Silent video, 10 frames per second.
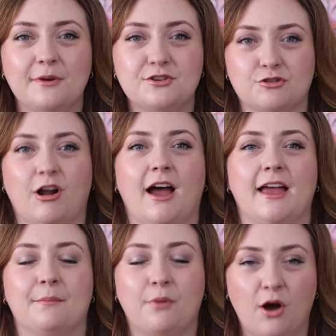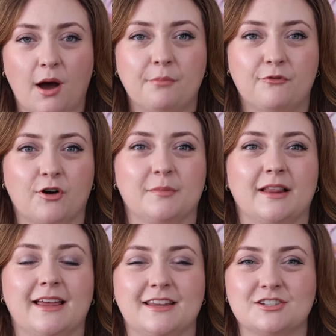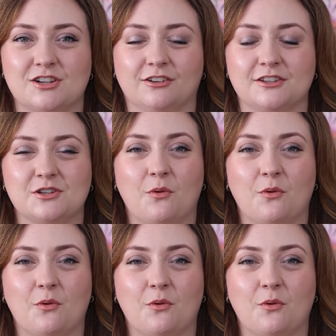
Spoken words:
we try a pop formula in Charlotte's